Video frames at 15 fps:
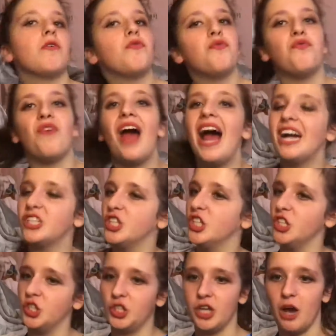
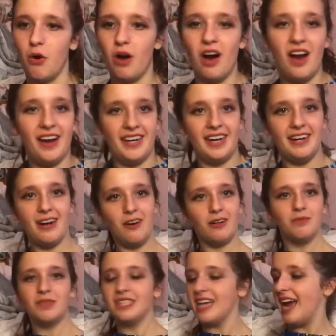fashion show, hun. You know
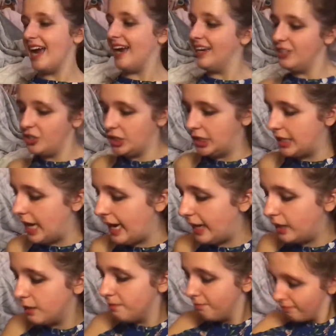what I'm saying? Just
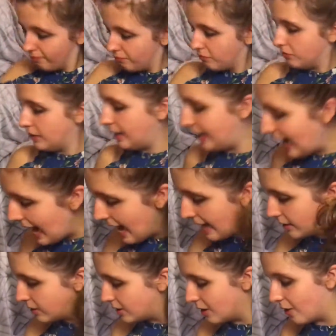like,
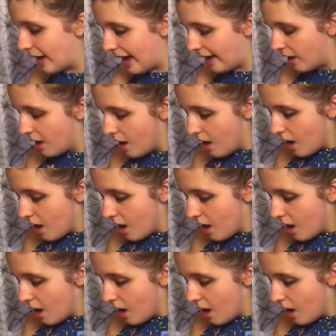yes. Okay.